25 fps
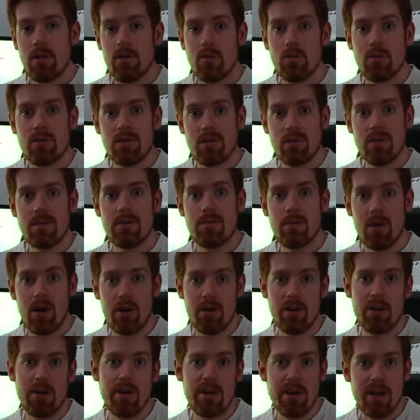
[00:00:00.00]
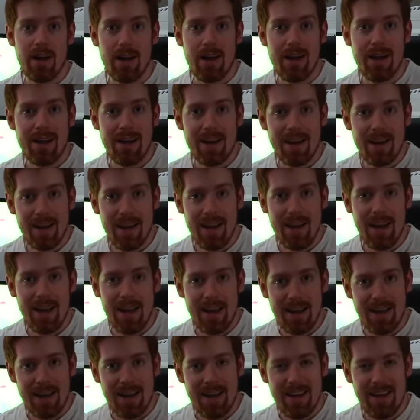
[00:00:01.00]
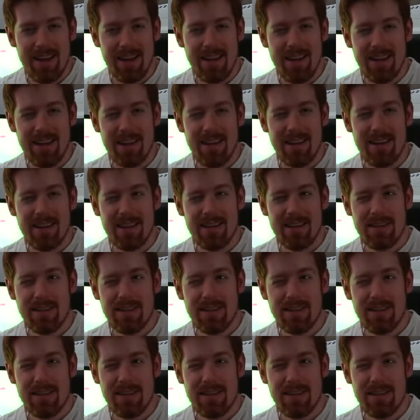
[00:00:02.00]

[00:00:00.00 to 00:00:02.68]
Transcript: there's always Mario Kart 8.